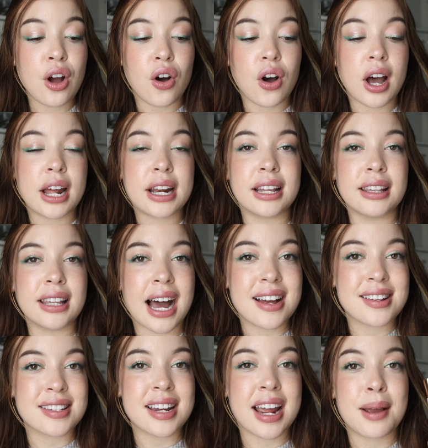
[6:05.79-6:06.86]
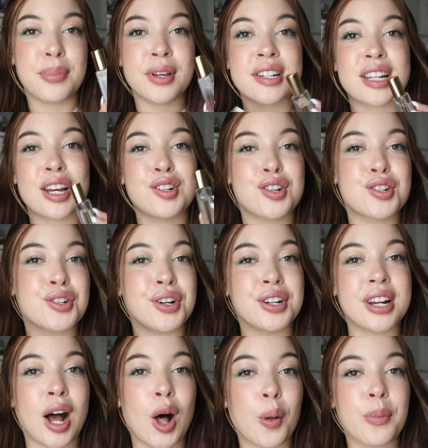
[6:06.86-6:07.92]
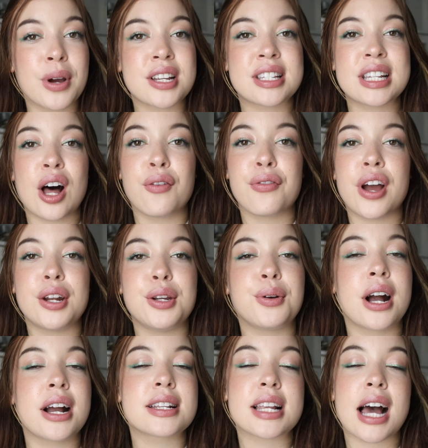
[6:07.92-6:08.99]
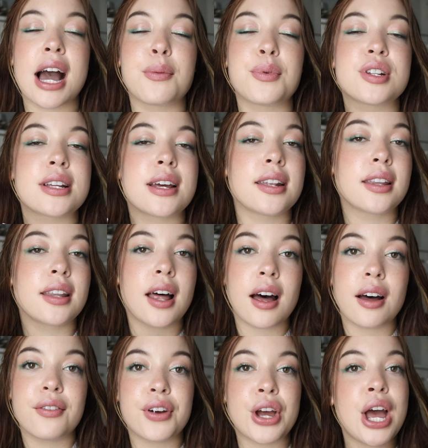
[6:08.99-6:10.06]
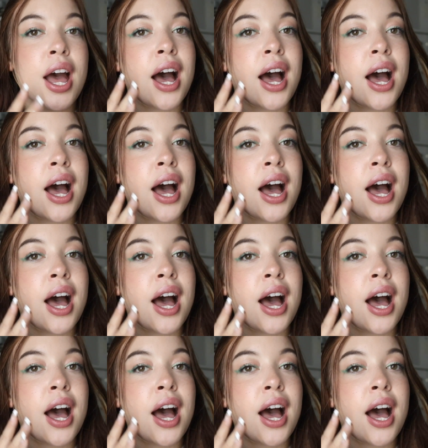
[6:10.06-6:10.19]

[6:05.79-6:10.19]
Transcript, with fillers: on last night because I just couldn't help myself, and you guys, I was in love.